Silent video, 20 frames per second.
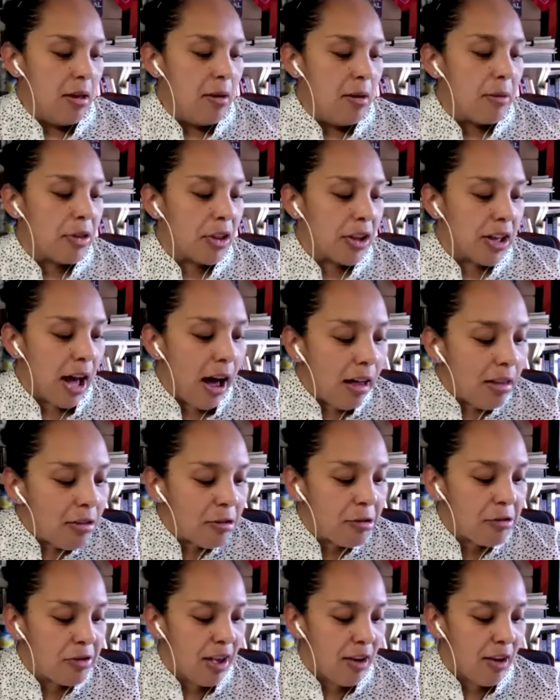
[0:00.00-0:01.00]
But the
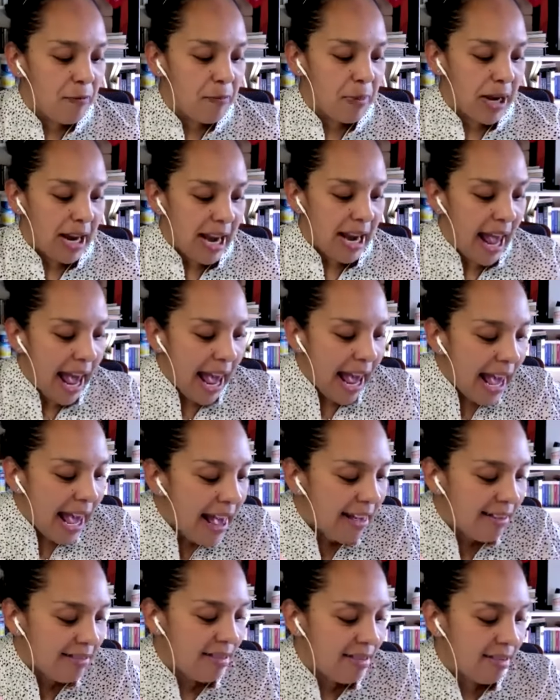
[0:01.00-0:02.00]
colors have been
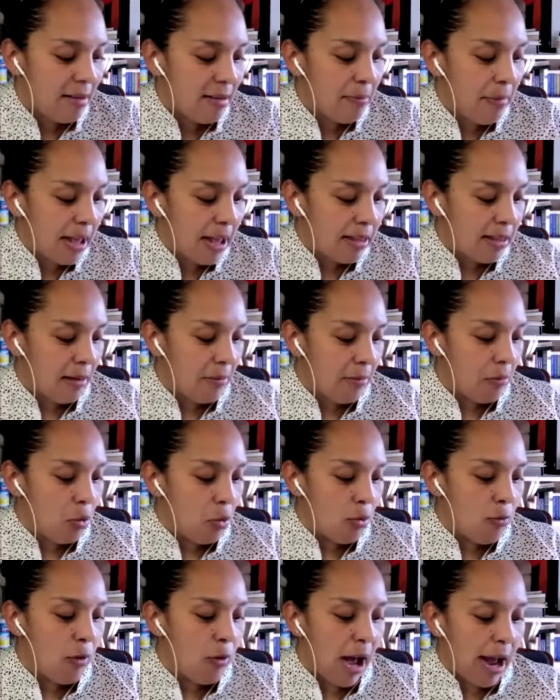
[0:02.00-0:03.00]
enhanced to make them
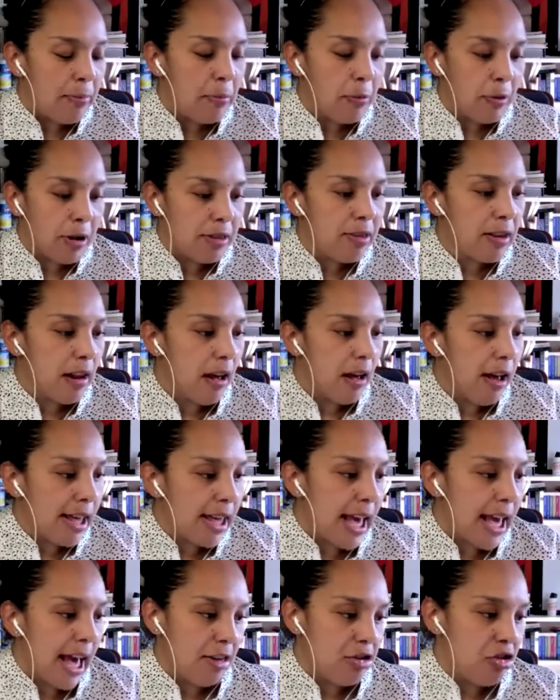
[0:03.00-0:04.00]
more vibrant and
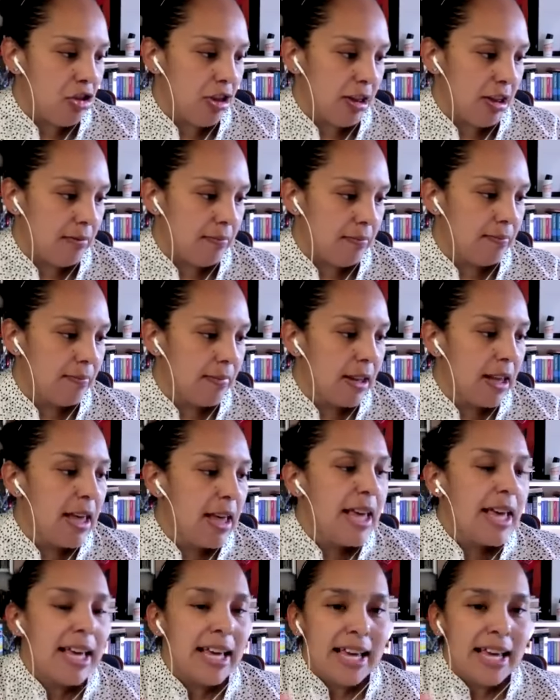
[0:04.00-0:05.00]
eye-catching,
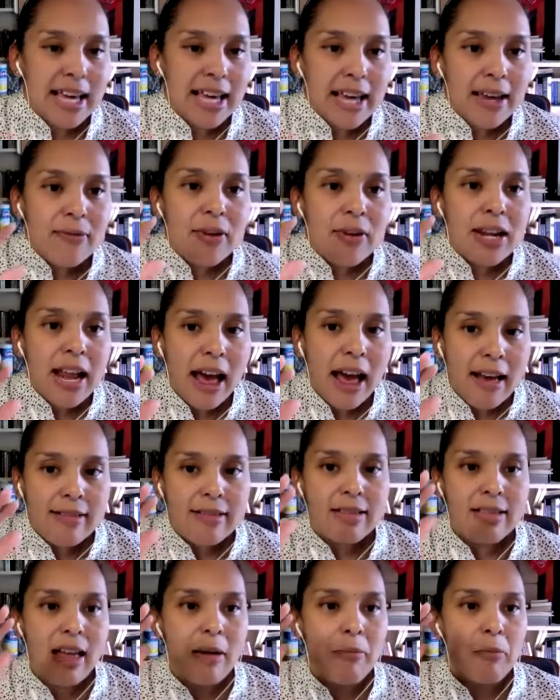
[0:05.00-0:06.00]
even as
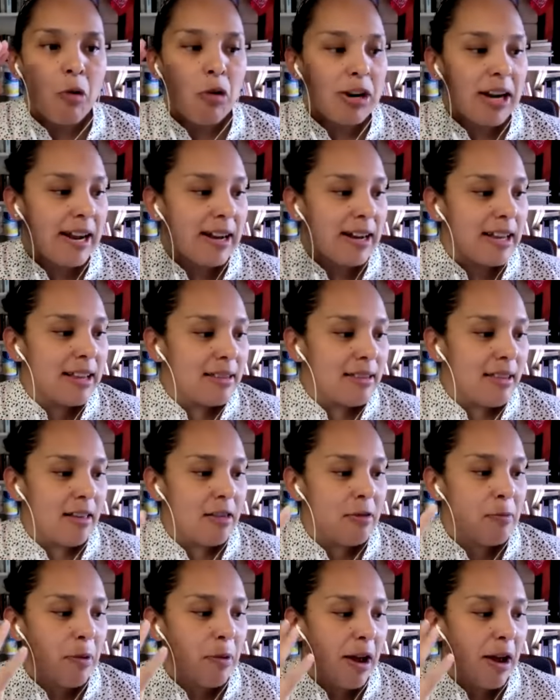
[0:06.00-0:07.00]
La
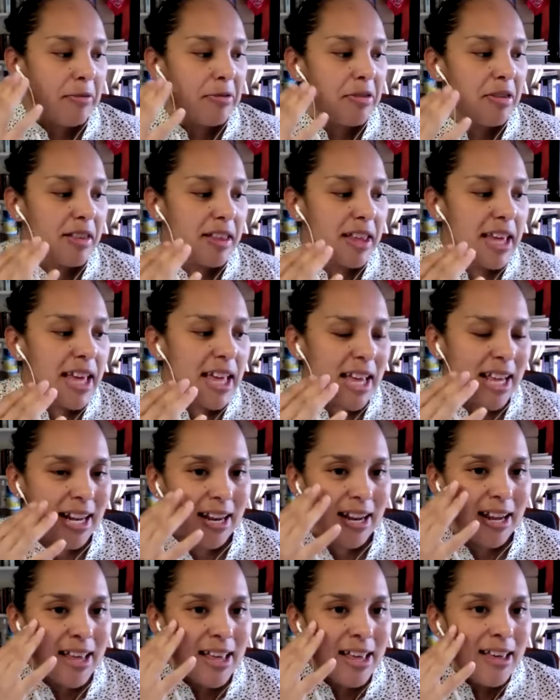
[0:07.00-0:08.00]
Morenita's brown
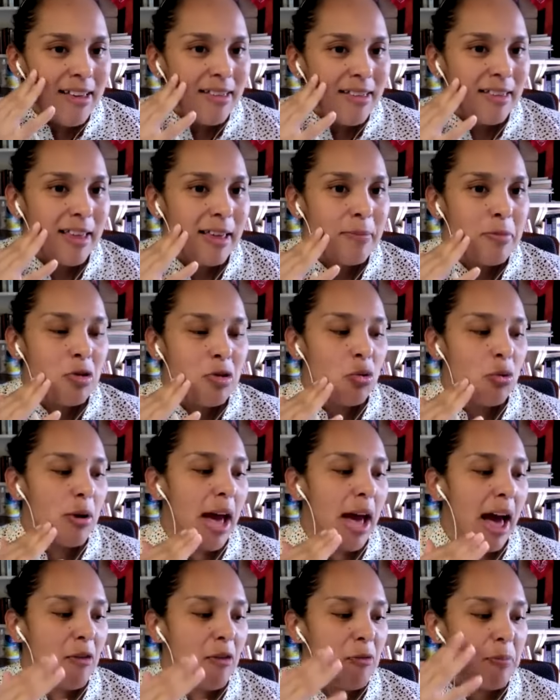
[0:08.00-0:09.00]
skin seems to
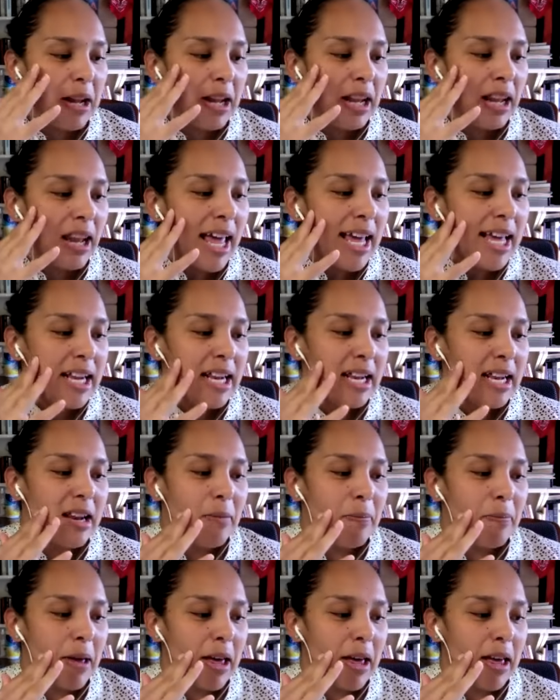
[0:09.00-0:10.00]
have been lightened
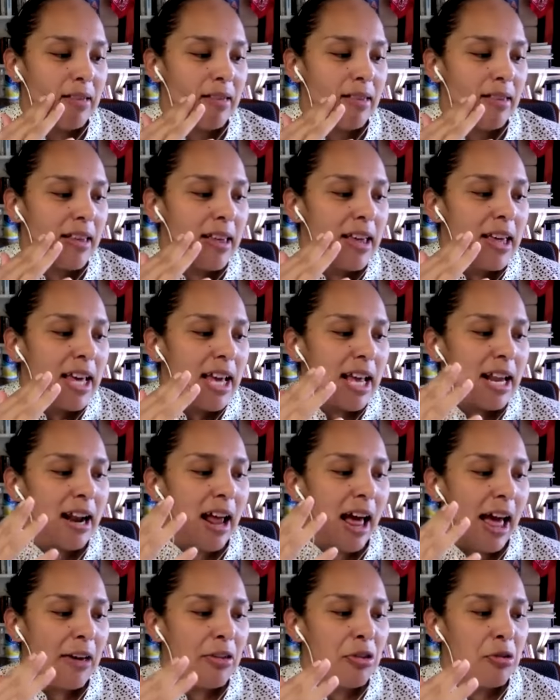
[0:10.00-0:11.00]
a bit in
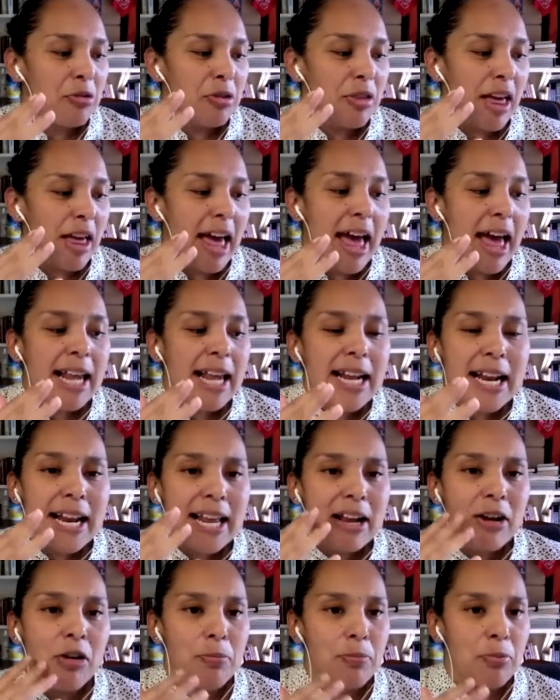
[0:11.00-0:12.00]
either the
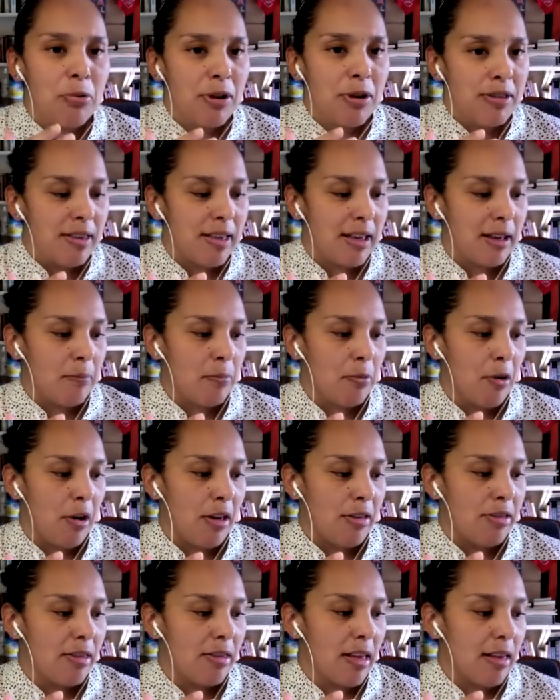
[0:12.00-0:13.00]
editing or printing
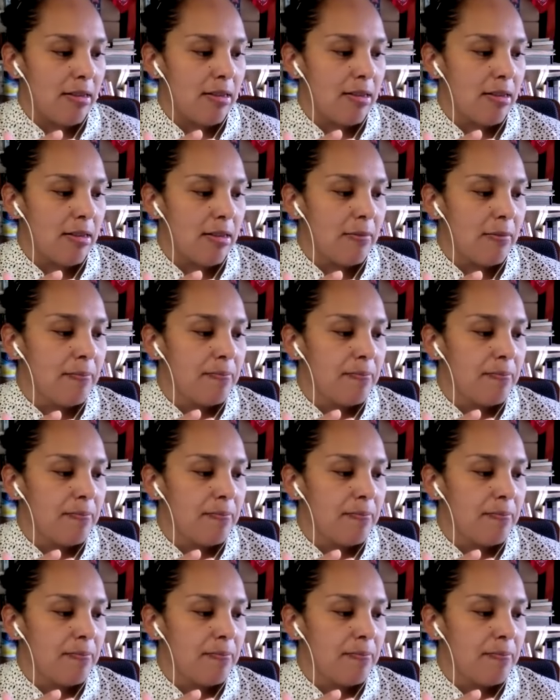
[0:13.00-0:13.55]
process.